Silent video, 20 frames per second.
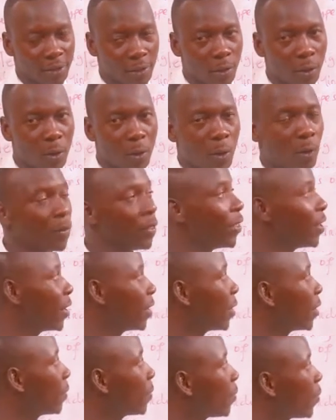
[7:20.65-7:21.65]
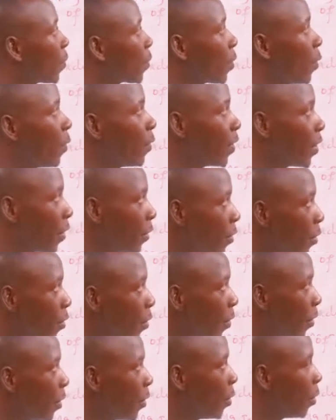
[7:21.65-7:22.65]
or on the
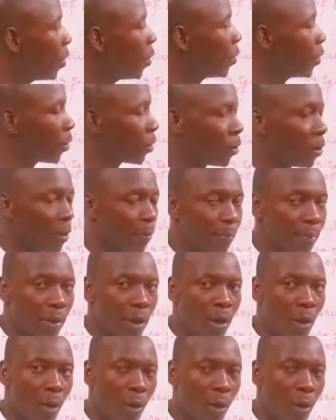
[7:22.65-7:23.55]
gold or on copper